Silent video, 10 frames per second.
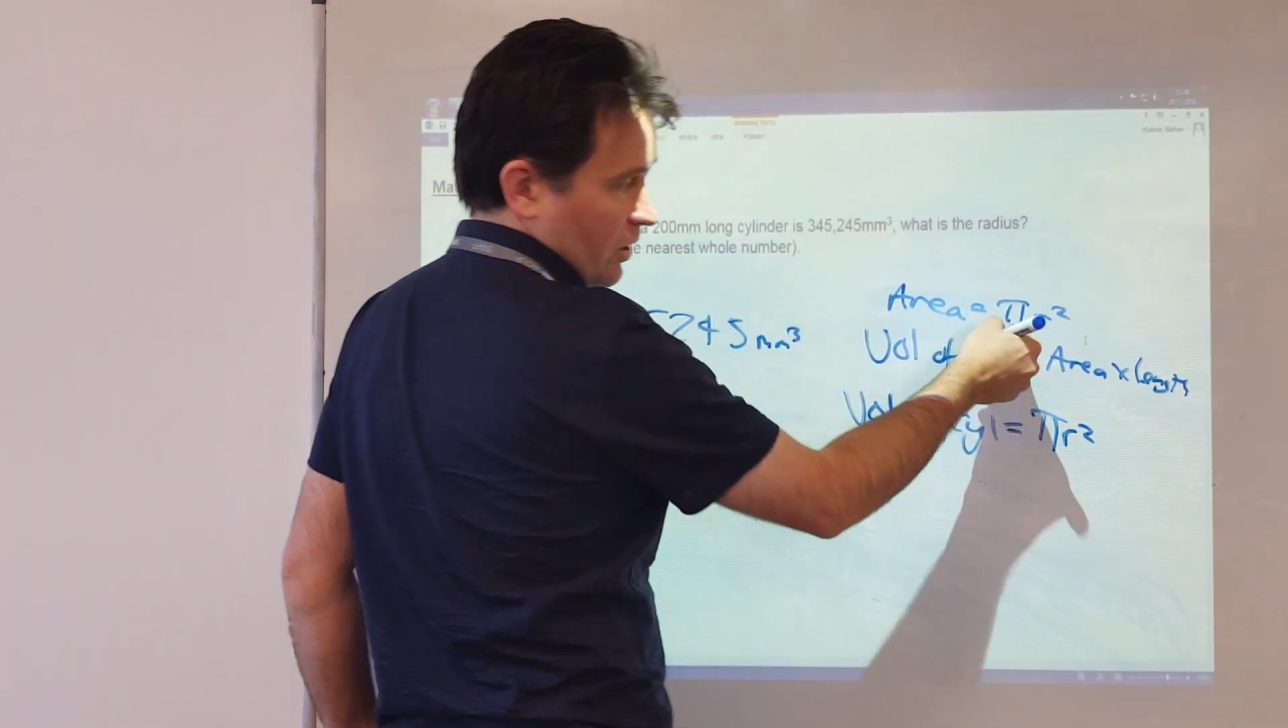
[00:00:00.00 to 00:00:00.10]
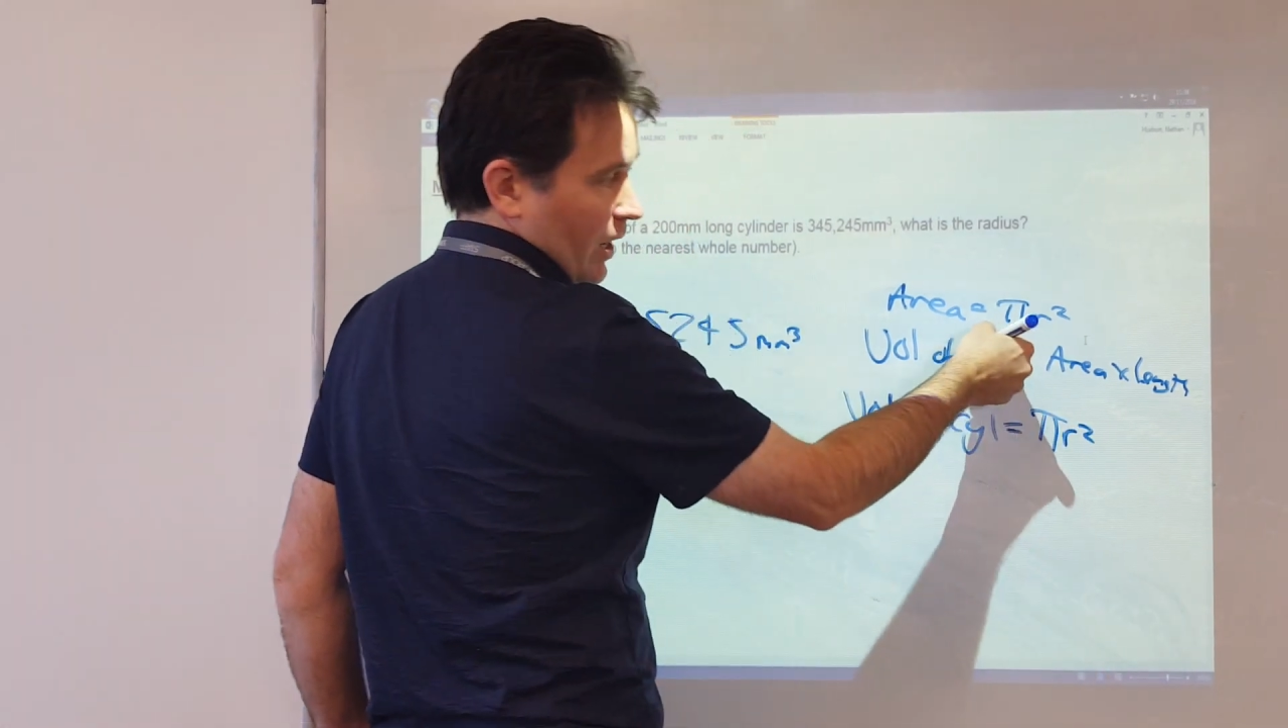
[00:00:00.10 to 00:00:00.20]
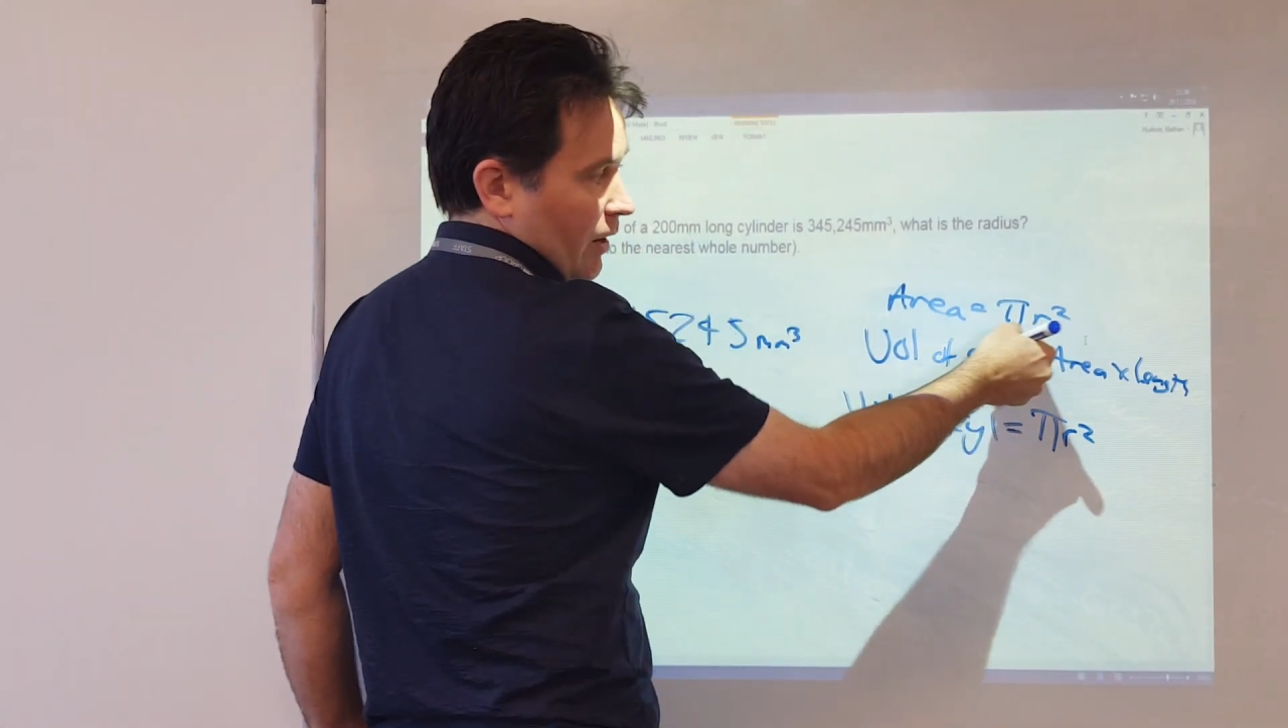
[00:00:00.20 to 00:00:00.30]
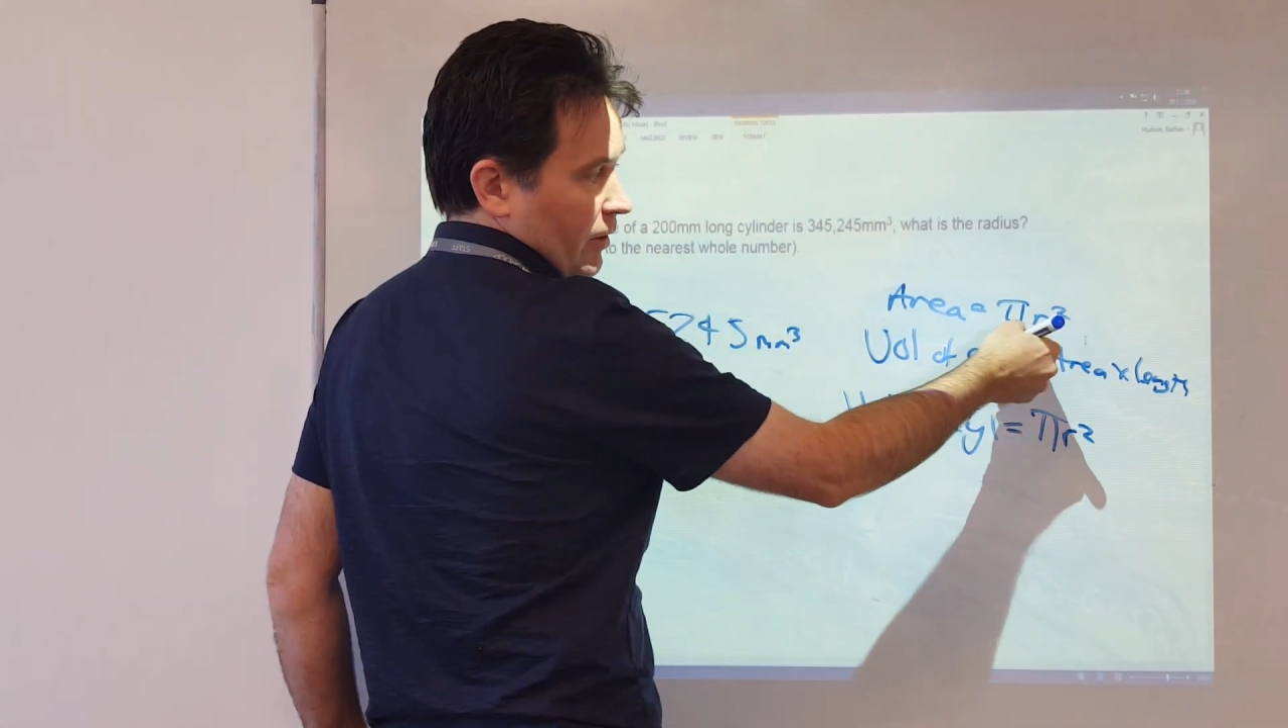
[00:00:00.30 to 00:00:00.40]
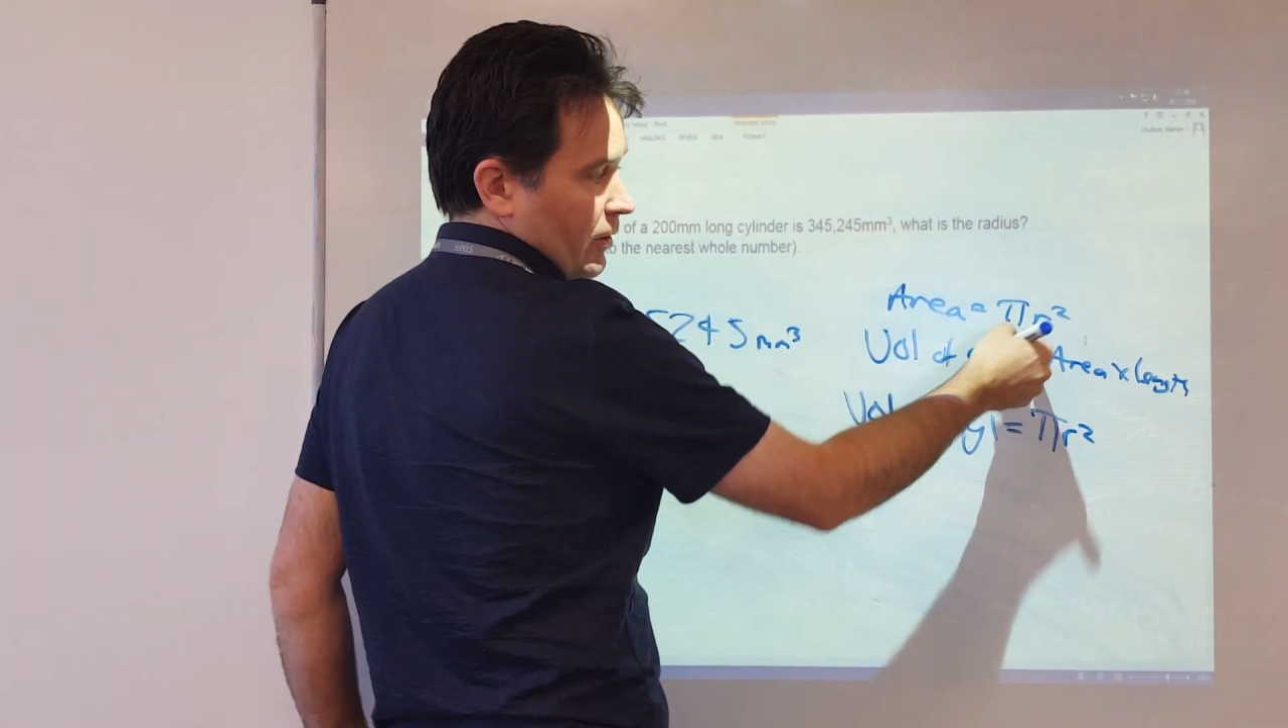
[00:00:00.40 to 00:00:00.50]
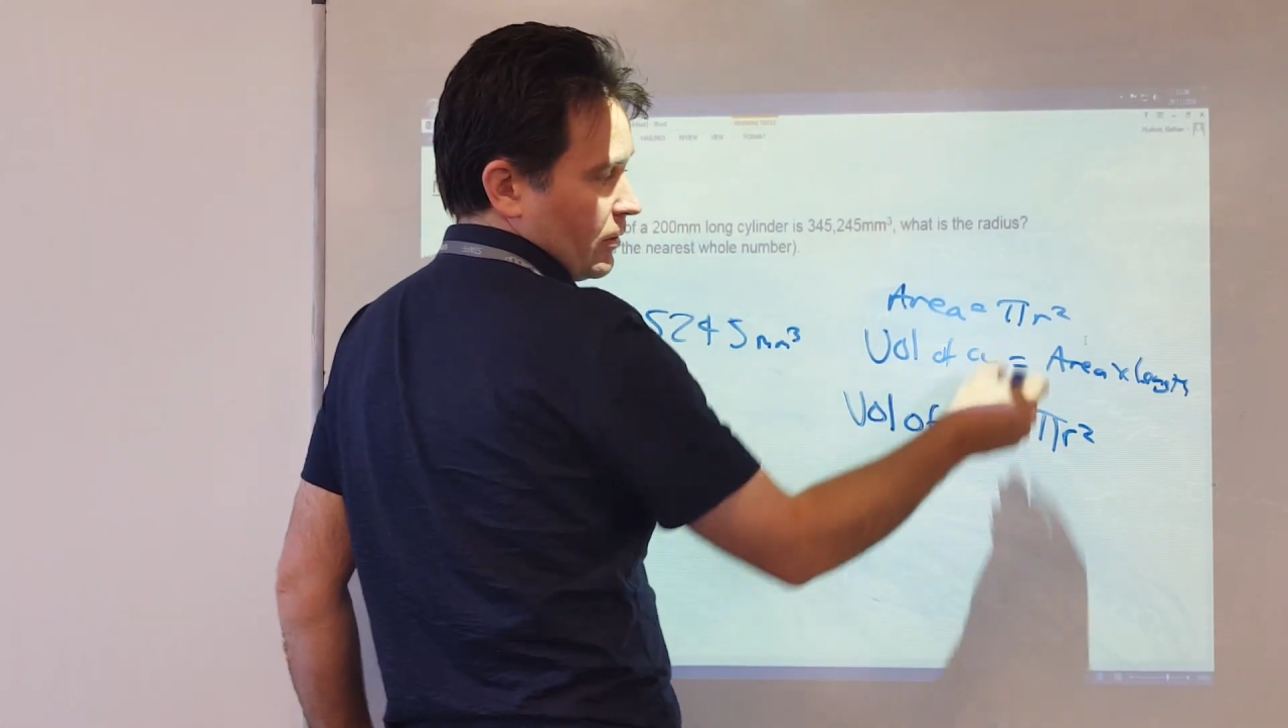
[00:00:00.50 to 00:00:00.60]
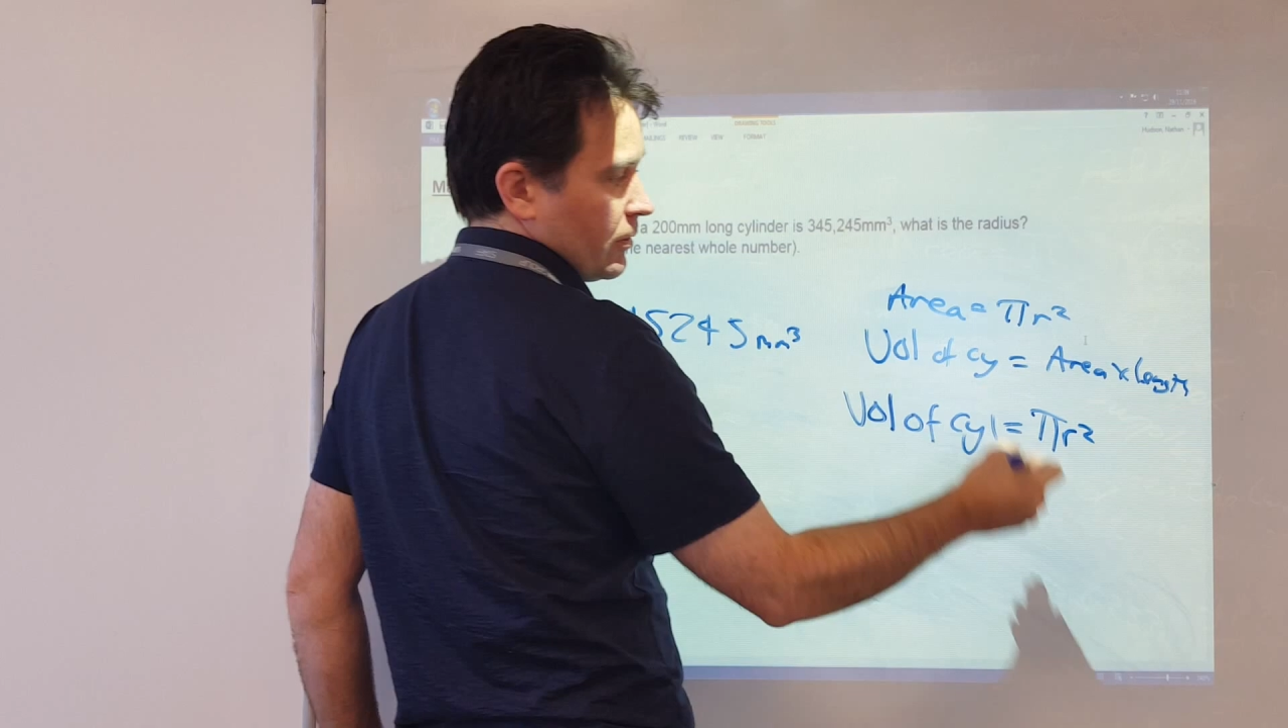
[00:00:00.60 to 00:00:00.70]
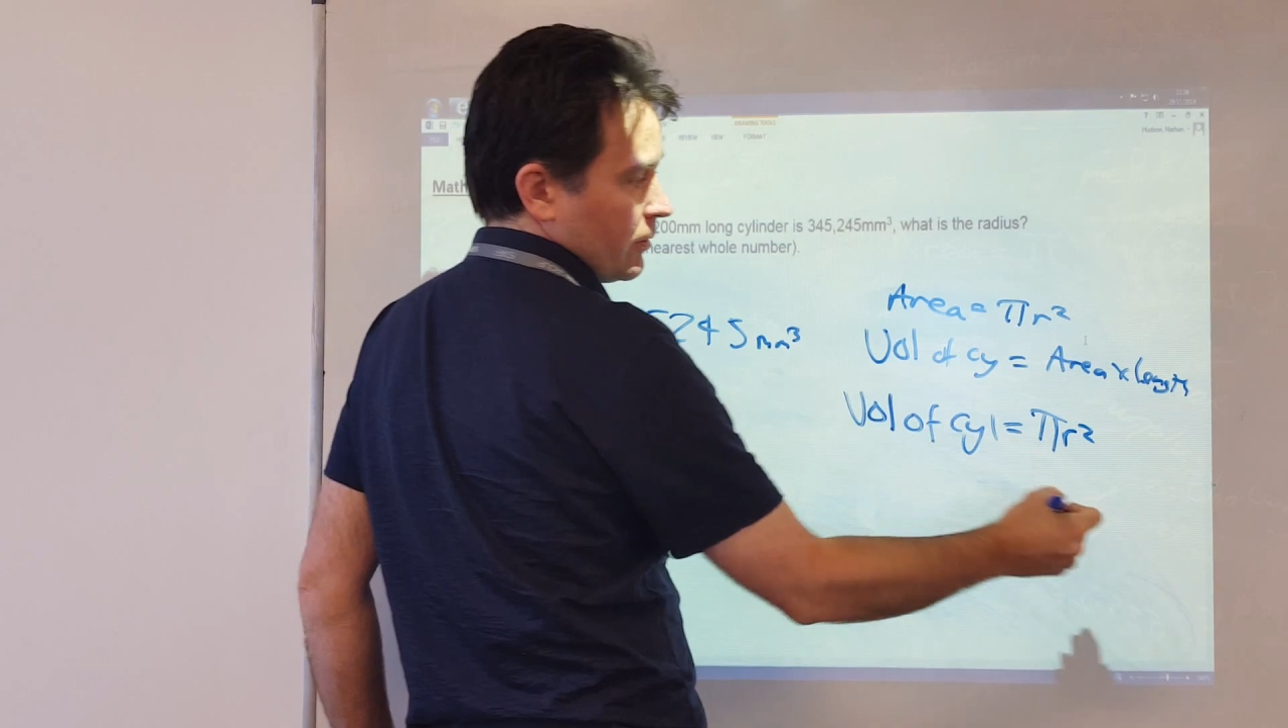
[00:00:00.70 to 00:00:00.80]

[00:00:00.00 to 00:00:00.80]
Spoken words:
area,